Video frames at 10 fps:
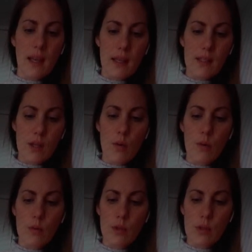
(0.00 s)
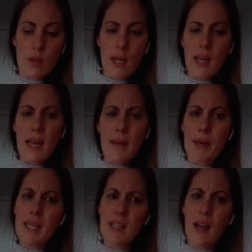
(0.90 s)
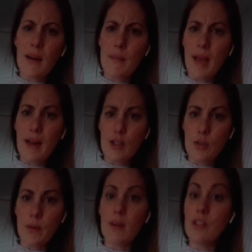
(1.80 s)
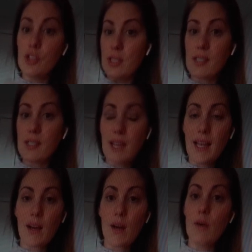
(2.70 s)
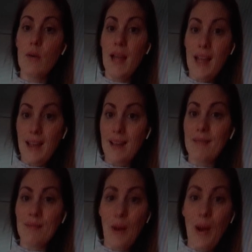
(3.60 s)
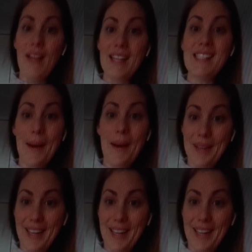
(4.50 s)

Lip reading: But it's not unmanageable. It's just like, okay, wow, that's happening.